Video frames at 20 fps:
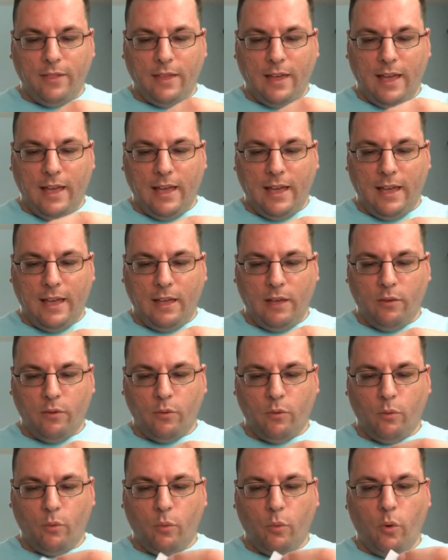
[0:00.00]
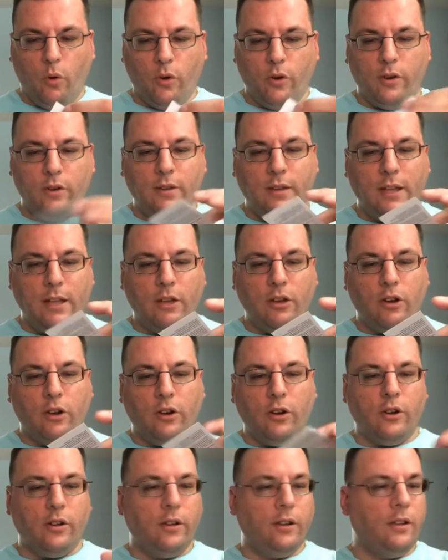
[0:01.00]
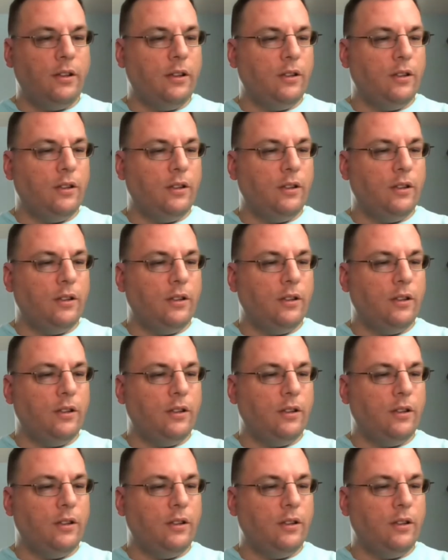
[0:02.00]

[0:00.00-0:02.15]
a warranty card.